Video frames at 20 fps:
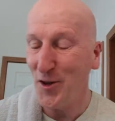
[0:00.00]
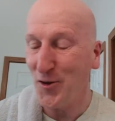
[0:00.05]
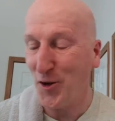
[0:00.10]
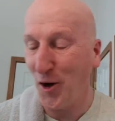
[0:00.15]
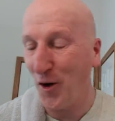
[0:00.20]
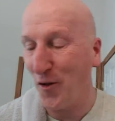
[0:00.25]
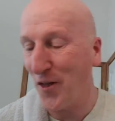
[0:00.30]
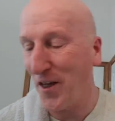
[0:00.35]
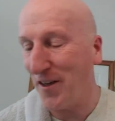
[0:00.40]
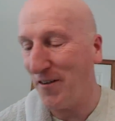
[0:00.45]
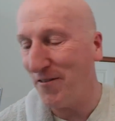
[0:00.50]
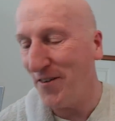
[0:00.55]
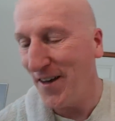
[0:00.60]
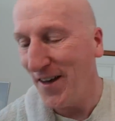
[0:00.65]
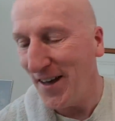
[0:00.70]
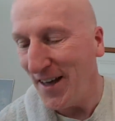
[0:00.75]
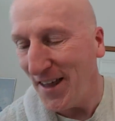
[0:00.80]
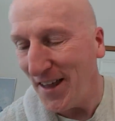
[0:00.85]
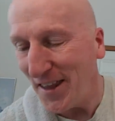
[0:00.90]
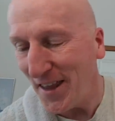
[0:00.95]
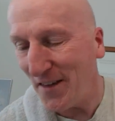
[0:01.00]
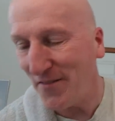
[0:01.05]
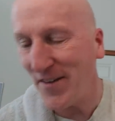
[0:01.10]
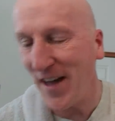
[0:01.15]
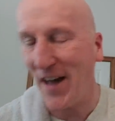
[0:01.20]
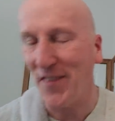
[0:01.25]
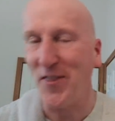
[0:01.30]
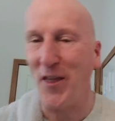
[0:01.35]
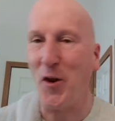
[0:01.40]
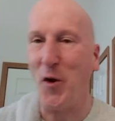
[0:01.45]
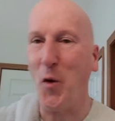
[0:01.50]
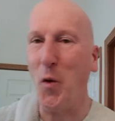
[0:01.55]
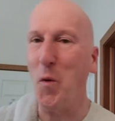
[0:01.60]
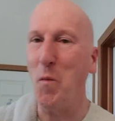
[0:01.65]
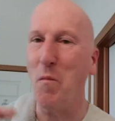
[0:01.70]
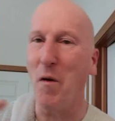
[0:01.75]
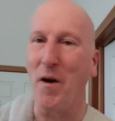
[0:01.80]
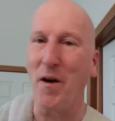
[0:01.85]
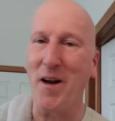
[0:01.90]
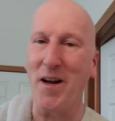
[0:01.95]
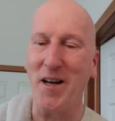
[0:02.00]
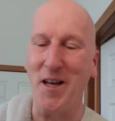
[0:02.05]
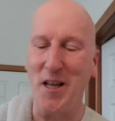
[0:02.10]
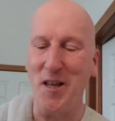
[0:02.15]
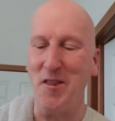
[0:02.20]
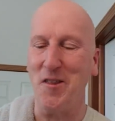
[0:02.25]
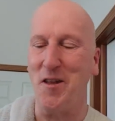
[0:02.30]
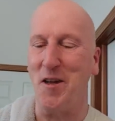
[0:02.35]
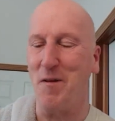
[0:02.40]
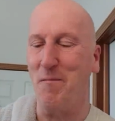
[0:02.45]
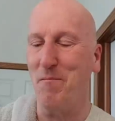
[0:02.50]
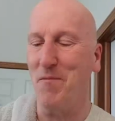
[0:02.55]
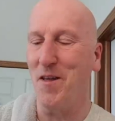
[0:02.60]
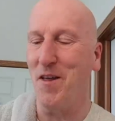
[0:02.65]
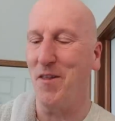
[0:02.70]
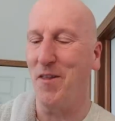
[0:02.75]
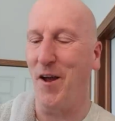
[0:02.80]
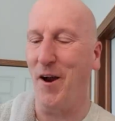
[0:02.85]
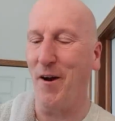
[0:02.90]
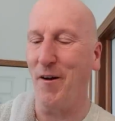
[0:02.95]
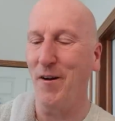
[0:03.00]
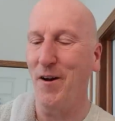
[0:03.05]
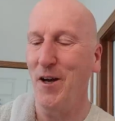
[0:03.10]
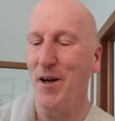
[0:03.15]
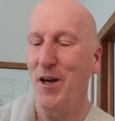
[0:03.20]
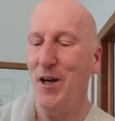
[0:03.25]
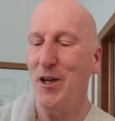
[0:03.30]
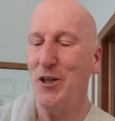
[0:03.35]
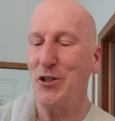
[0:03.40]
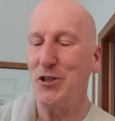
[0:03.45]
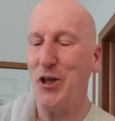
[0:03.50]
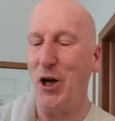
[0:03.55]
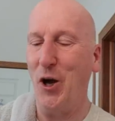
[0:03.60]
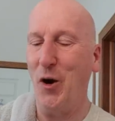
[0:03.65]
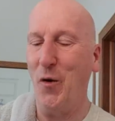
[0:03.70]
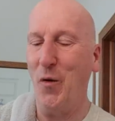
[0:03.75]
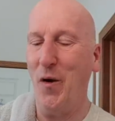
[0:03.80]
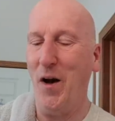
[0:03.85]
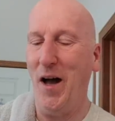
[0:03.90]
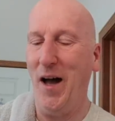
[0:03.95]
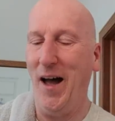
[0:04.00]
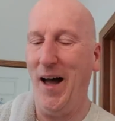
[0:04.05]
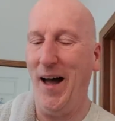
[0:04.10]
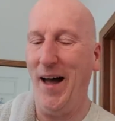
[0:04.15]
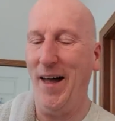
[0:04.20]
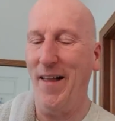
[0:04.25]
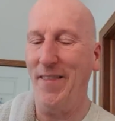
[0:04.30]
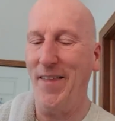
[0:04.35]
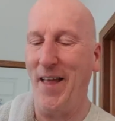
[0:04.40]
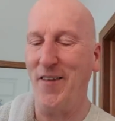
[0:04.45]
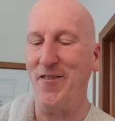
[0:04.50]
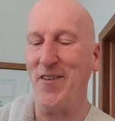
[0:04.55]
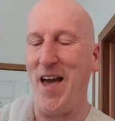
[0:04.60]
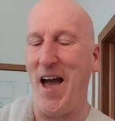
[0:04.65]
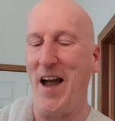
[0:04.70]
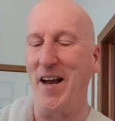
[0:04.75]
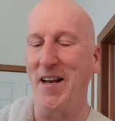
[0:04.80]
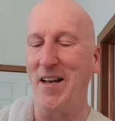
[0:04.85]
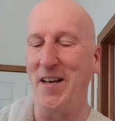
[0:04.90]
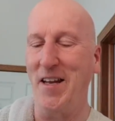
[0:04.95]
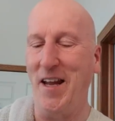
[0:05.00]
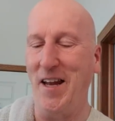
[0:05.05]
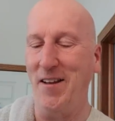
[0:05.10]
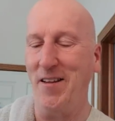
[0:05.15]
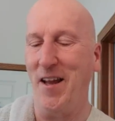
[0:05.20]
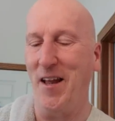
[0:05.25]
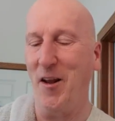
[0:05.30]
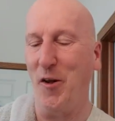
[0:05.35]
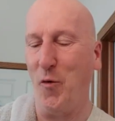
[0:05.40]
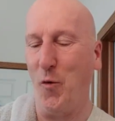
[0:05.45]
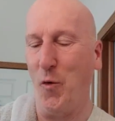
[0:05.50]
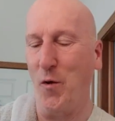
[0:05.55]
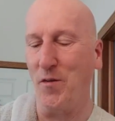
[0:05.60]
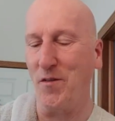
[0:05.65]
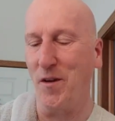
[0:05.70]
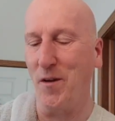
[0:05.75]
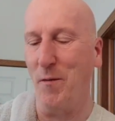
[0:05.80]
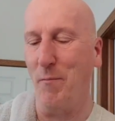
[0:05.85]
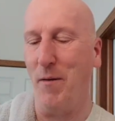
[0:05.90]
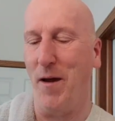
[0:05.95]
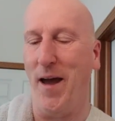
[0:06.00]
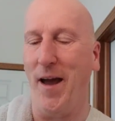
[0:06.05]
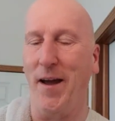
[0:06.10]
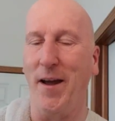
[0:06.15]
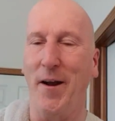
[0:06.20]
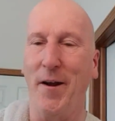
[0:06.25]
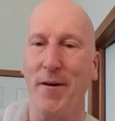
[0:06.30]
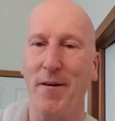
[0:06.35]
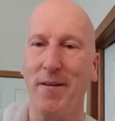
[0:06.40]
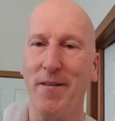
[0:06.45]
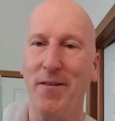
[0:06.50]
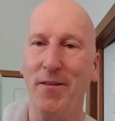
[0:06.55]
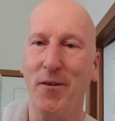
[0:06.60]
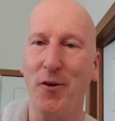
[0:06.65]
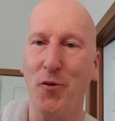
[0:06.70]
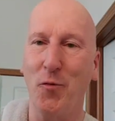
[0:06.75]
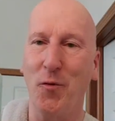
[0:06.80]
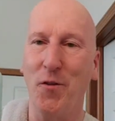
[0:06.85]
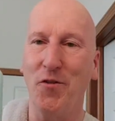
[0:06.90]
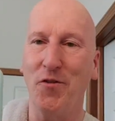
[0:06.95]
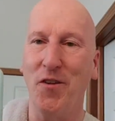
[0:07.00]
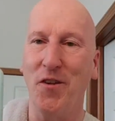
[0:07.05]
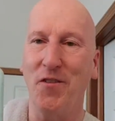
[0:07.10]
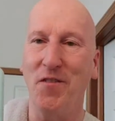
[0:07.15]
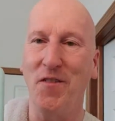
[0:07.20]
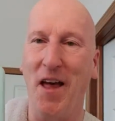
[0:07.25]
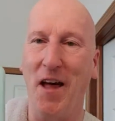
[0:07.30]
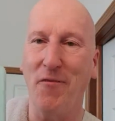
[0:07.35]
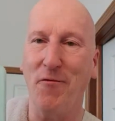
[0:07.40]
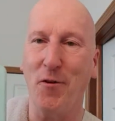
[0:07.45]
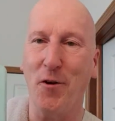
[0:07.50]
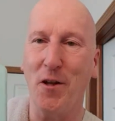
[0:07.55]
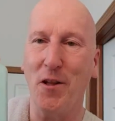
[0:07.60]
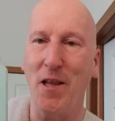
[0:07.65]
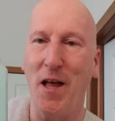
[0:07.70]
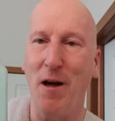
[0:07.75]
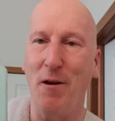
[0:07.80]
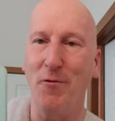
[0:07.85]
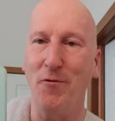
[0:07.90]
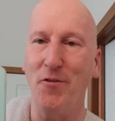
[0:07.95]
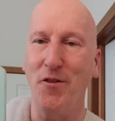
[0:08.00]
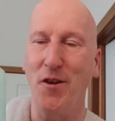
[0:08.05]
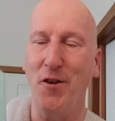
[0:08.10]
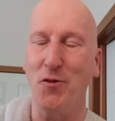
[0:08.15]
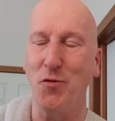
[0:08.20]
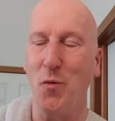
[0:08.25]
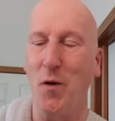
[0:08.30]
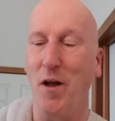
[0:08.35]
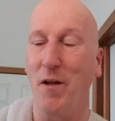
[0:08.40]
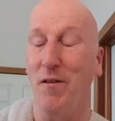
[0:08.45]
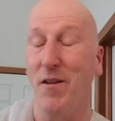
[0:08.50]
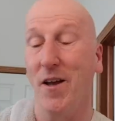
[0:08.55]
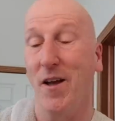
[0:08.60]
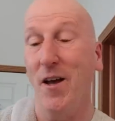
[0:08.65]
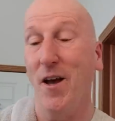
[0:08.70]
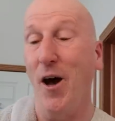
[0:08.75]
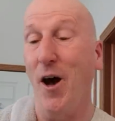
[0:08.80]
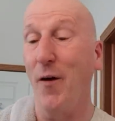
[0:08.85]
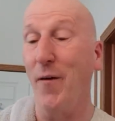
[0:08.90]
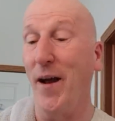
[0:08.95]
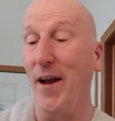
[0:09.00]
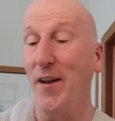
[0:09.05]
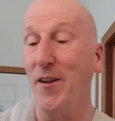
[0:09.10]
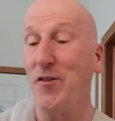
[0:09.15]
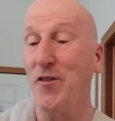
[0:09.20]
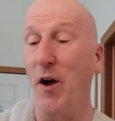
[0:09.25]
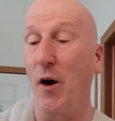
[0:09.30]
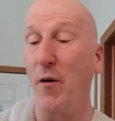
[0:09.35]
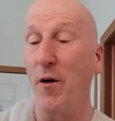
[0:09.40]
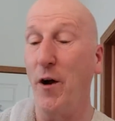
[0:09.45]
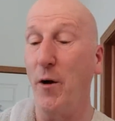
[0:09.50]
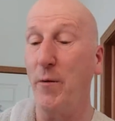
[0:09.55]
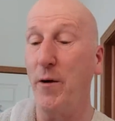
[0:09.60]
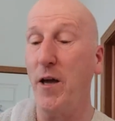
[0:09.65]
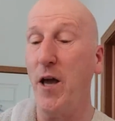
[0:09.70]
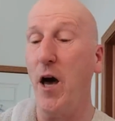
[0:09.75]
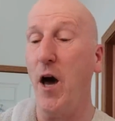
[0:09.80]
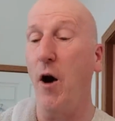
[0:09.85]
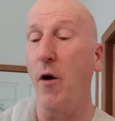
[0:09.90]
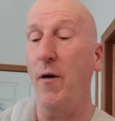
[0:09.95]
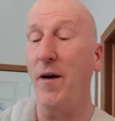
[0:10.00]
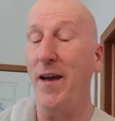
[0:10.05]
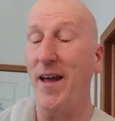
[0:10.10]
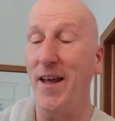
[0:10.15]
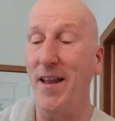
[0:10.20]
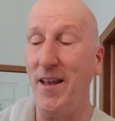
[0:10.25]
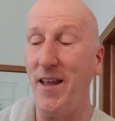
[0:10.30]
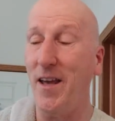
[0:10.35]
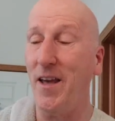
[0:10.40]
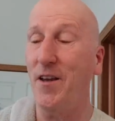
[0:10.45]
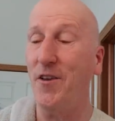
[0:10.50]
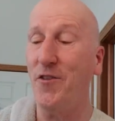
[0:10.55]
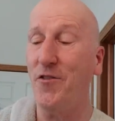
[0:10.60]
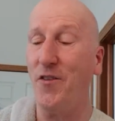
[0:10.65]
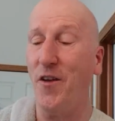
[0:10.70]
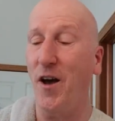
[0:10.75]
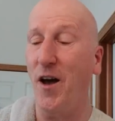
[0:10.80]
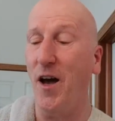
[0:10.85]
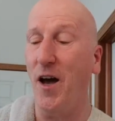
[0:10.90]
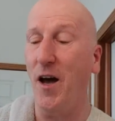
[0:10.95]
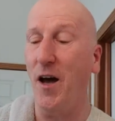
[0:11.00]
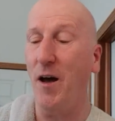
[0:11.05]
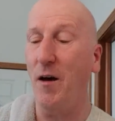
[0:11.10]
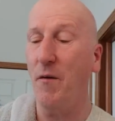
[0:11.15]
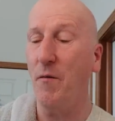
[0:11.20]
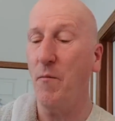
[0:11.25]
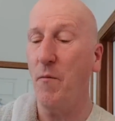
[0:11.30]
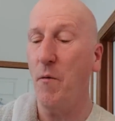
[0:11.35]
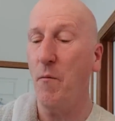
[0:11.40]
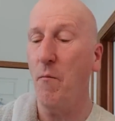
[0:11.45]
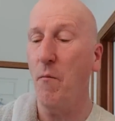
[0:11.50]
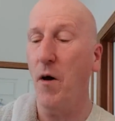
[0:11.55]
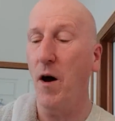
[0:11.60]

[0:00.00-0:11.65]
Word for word: So they've, they've got that whole marketing theme there. So uh, that's kind of neat. And of course, on the back here, this one says not for clowns as well. All right, so here we go. It is a uh,